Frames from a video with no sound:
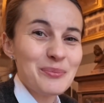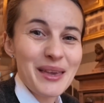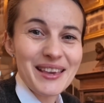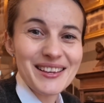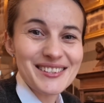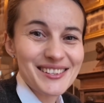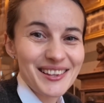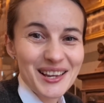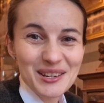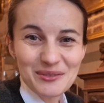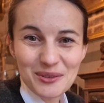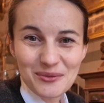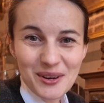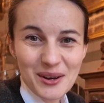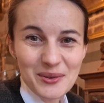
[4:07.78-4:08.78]
make the
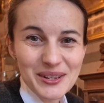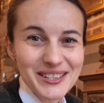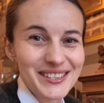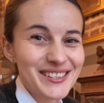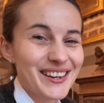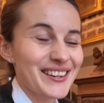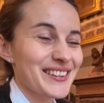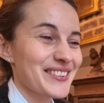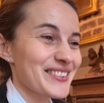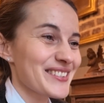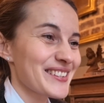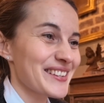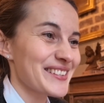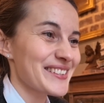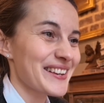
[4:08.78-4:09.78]
life of our
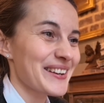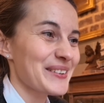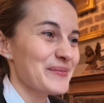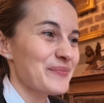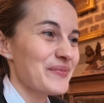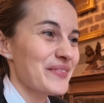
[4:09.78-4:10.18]
designers easier.